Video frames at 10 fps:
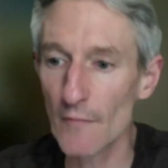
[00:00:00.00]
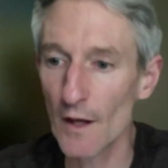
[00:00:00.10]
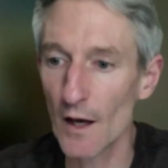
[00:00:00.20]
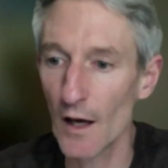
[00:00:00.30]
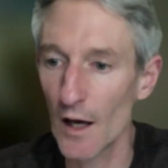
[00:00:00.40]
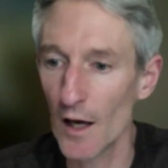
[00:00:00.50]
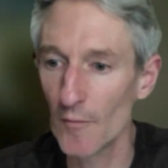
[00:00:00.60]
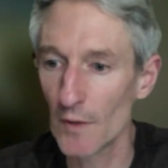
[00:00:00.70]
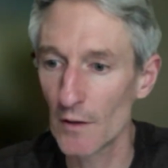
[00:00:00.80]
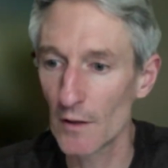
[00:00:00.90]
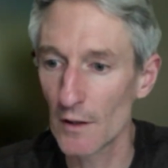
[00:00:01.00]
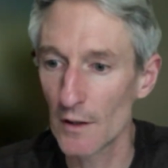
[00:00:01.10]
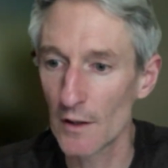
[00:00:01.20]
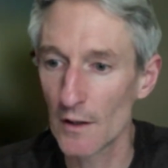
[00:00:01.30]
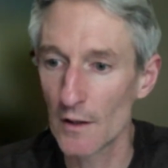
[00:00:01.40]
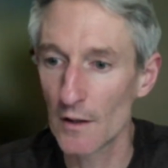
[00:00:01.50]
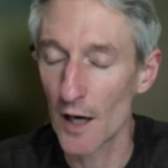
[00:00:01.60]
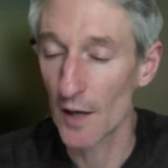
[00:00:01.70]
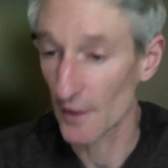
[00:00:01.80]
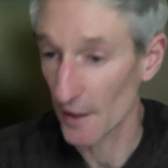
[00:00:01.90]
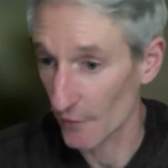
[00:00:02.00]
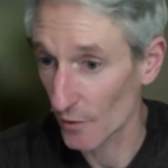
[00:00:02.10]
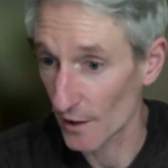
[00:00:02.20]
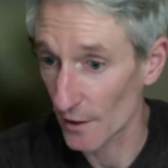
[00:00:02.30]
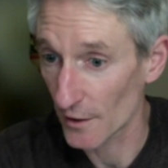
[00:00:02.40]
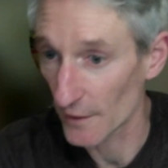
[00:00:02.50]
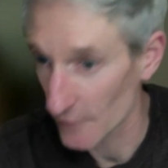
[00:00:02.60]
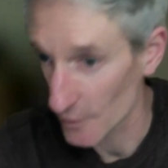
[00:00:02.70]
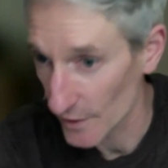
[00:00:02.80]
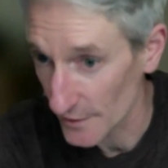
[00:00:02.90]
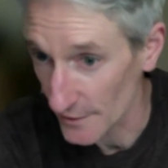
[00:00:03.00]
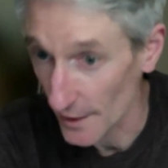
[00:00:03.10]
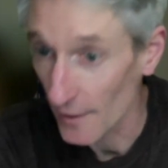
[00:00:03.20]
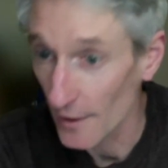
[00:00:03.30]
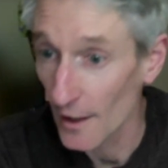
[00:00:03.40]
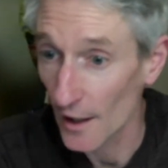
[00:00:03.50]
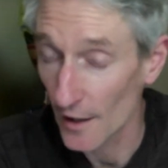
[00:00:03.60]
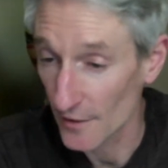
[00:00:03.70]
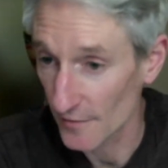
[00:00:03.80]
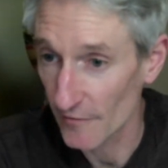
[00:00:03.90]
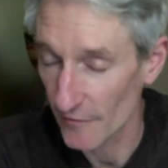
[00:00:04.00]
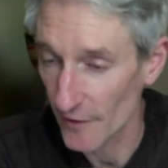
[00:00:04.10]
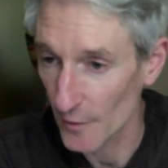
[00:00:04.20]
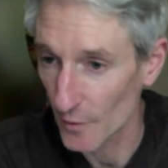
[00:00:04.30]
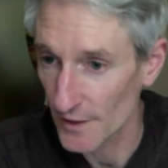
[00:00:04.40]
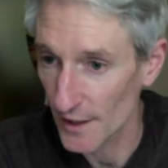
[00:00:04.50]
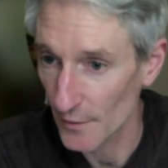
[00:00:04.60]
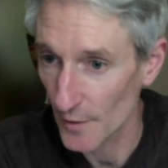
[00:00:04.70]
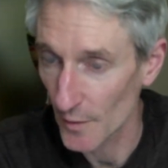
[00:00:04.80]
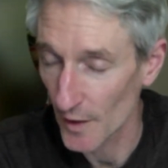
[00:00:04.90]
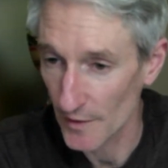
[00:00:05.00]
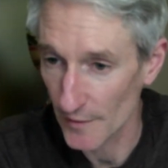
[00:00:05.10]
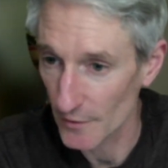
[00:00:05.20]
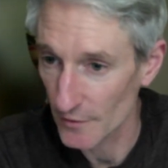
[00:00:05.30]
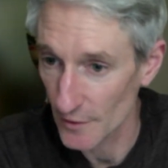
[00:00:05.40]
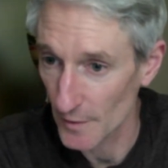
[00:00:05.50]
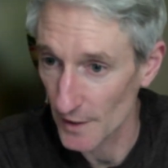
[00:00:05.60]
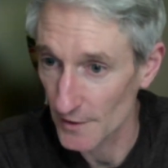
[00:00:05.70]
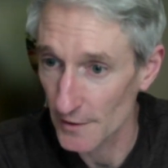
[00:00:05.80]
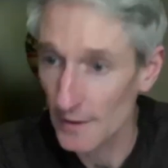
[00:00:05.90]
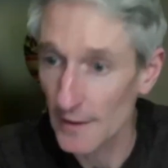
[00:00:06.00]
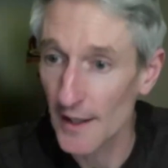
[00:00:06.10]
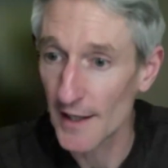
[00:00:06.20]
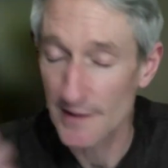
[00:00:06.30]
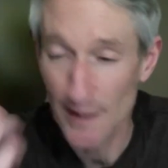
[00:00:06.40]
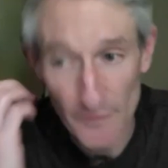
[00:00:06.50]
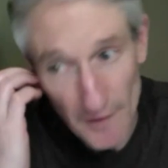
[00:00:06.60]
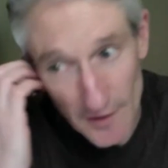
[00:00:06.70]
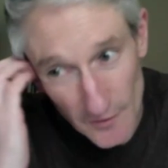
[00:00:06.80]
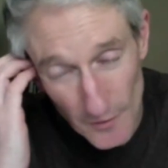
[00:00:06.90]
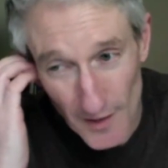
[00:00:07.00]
I'm going to have a quick look at the questions now because I've finally worked out how to open it up. So I'm used Zoom in ages. Any tips for the interview?